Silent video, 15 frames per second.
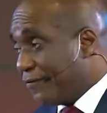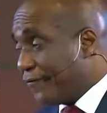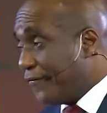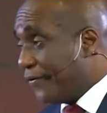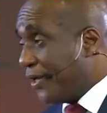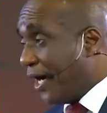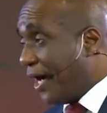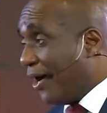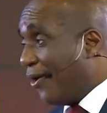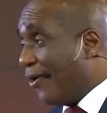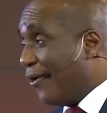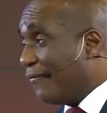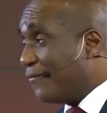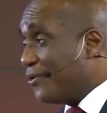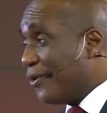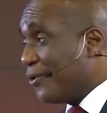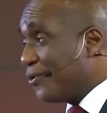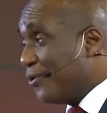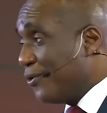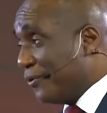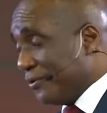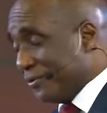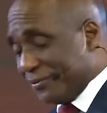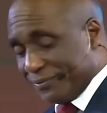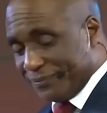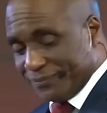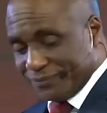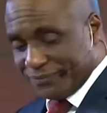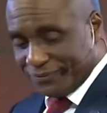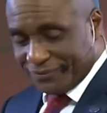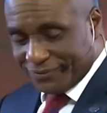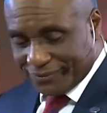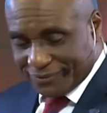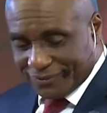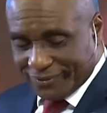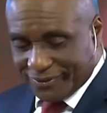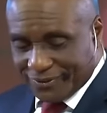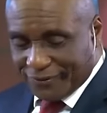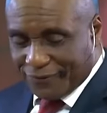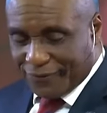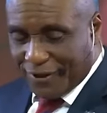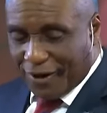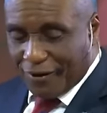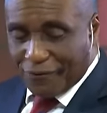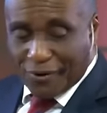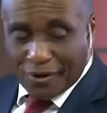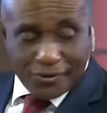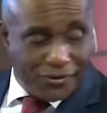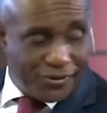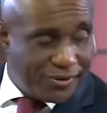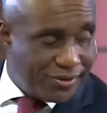Fear of the unknown. Fear of what?